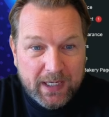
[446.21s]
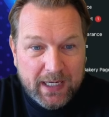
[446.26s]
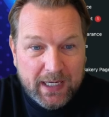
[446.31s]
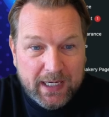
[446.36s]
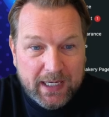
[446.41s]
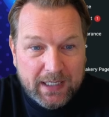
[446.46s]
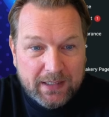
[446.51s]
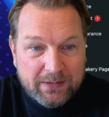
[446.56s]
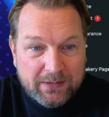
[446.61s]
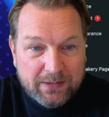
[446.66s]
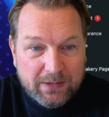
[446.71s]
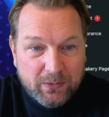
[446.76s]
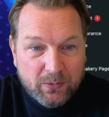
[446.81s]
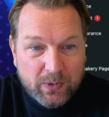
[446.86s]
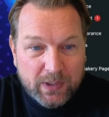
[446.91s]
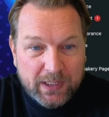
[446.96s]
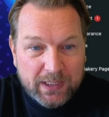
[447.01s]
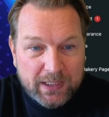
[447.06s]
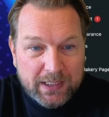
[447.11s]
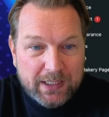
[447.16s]
And
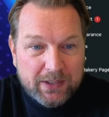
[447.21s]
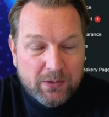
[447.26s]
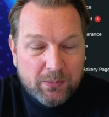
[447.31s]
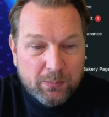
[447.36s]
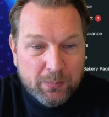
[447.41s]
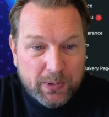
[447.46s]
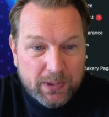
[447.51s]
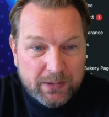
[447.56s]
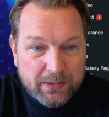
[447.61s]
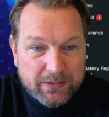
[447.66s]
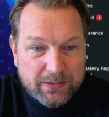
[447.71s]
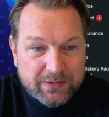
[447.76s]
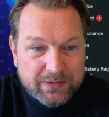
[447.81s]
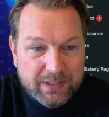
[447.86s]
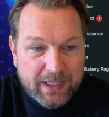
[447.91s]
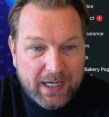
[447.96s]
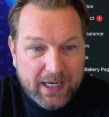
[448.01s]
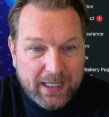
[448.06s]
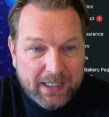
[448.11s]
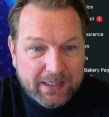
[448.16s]
when I click on
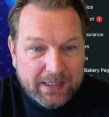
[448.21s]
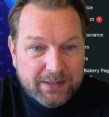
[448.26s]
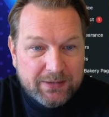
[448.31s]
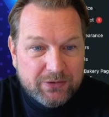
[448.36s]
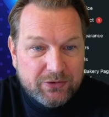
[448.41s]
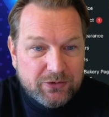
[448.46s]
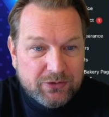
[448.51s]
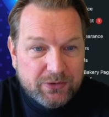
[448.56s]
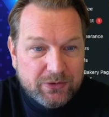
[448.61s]
plus, I can